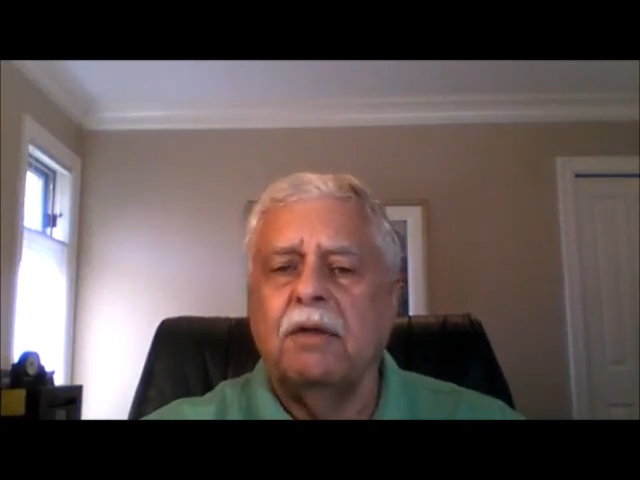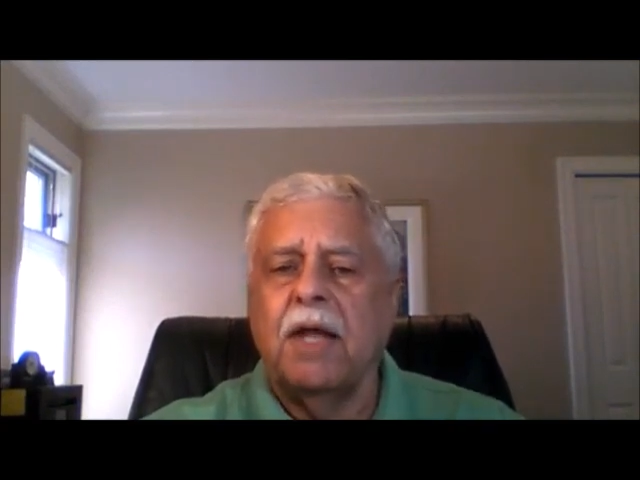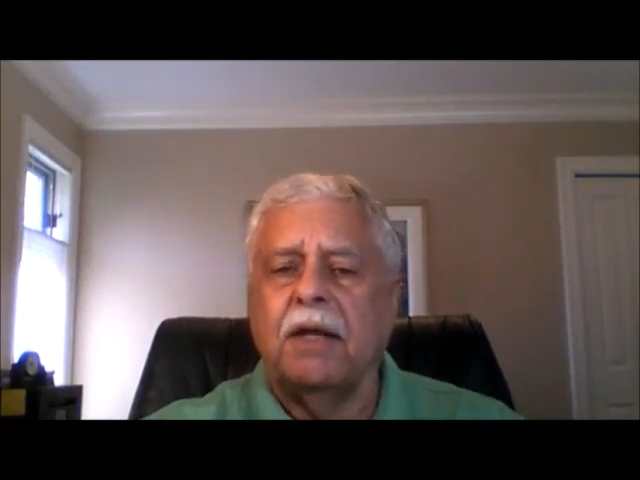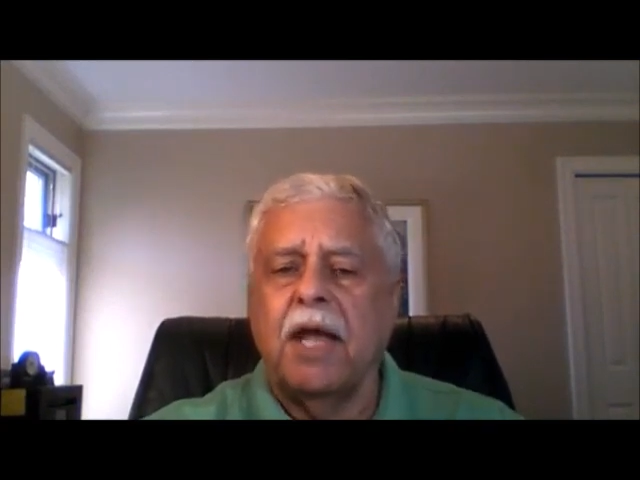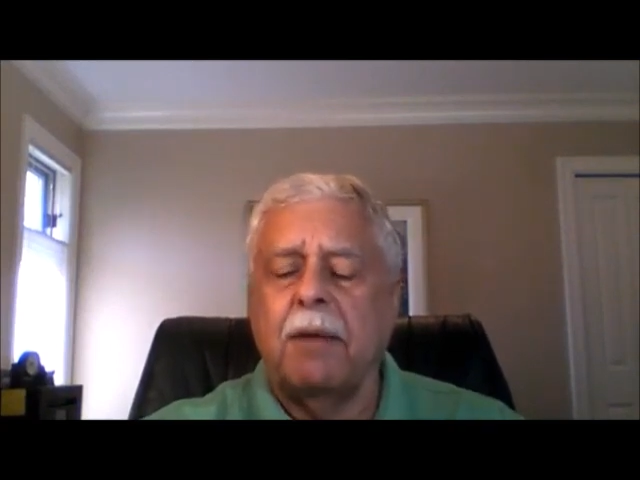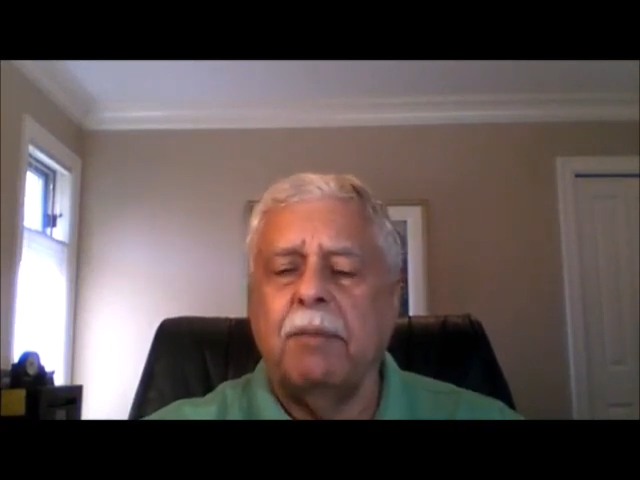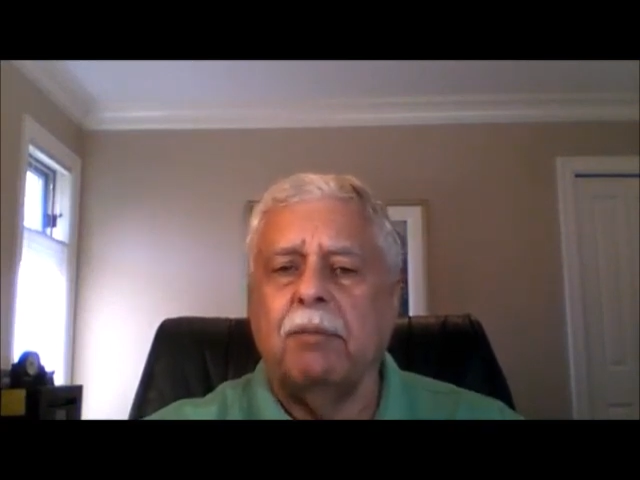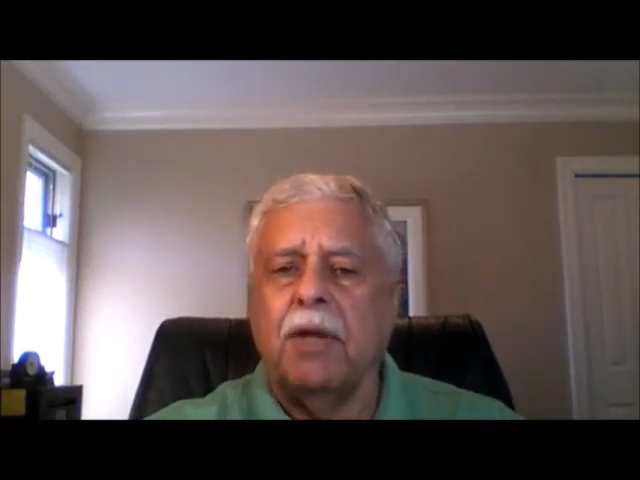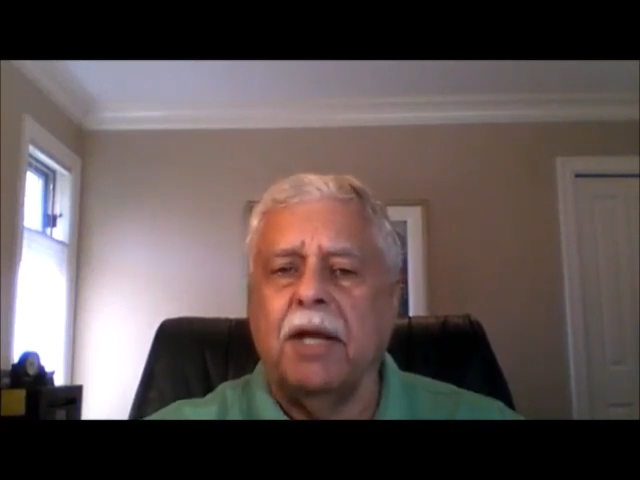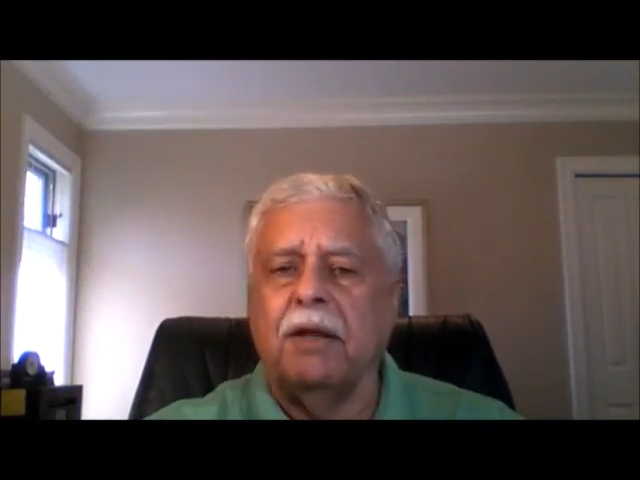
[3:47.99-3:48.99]
that happy
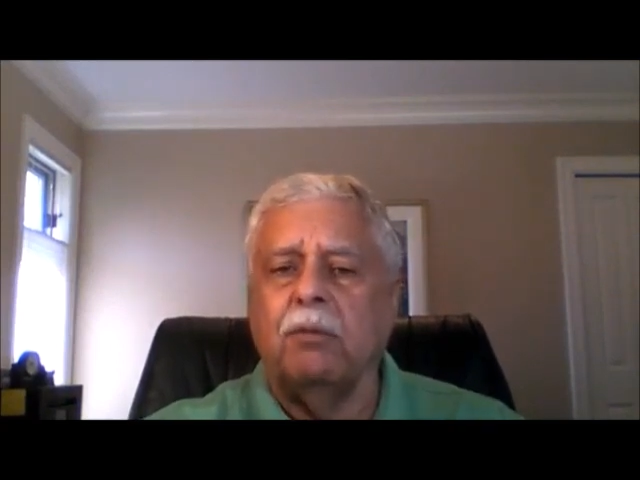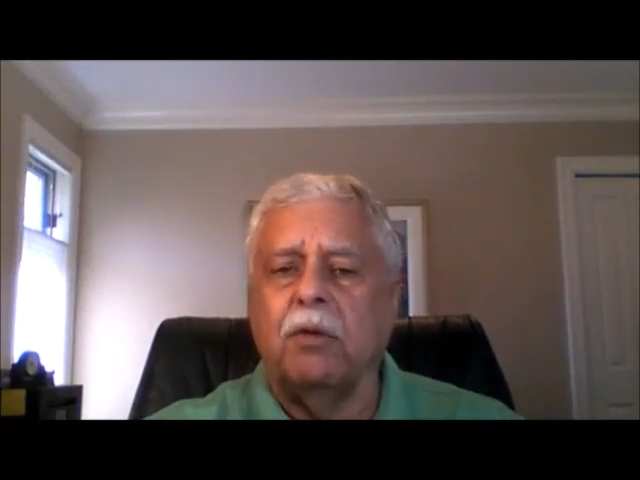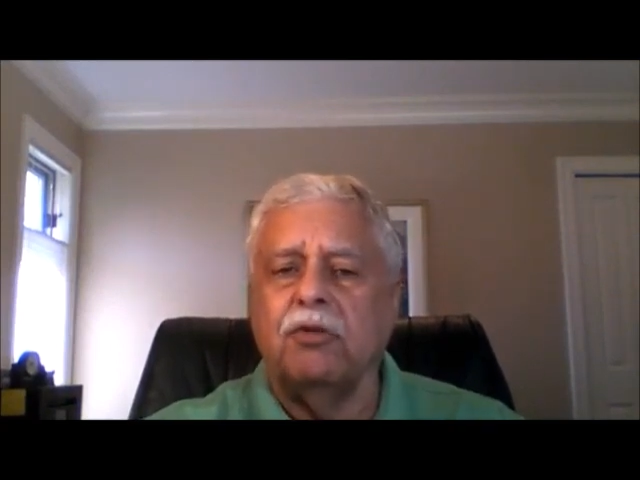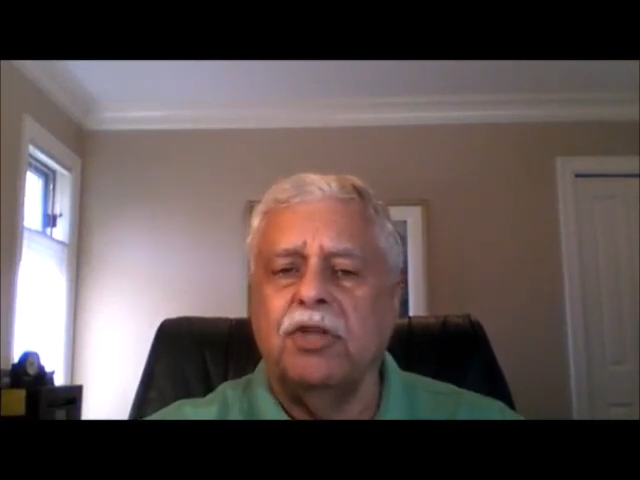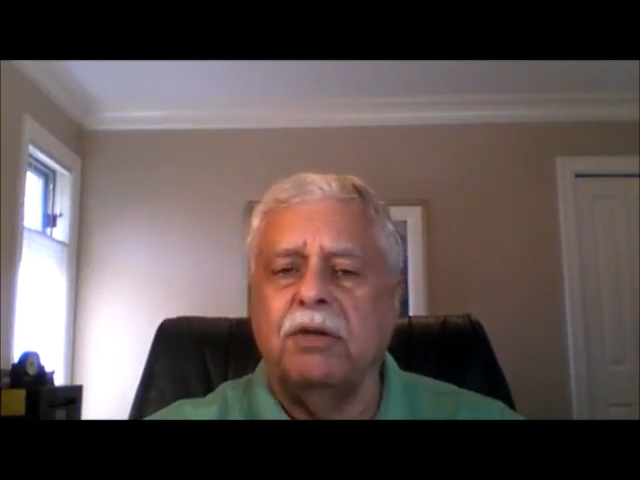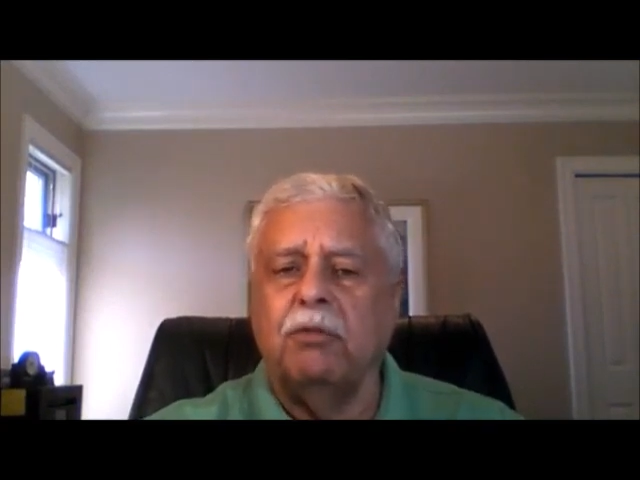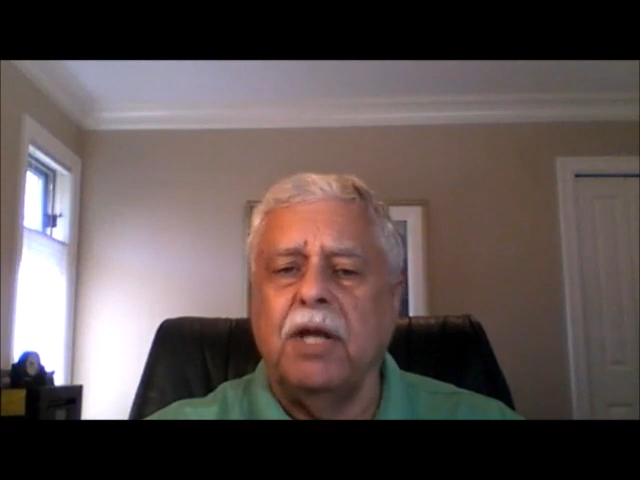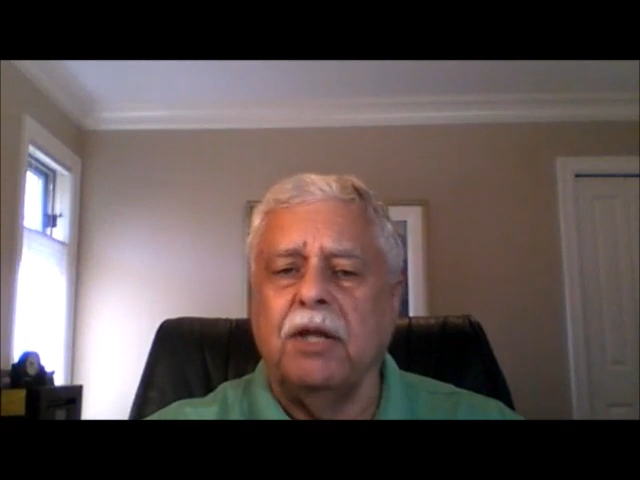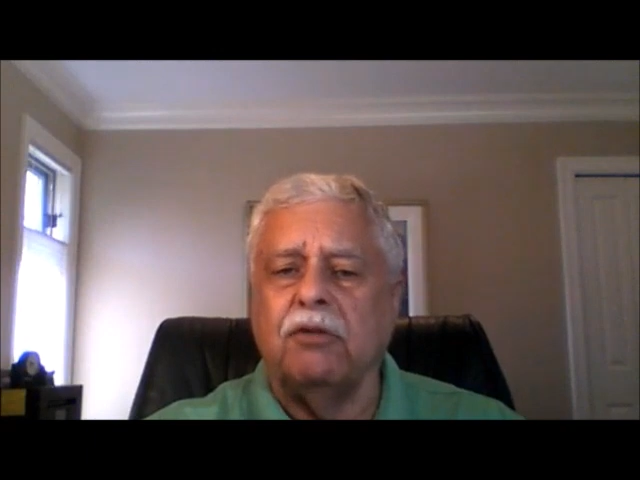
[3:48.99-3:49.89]
planet where she really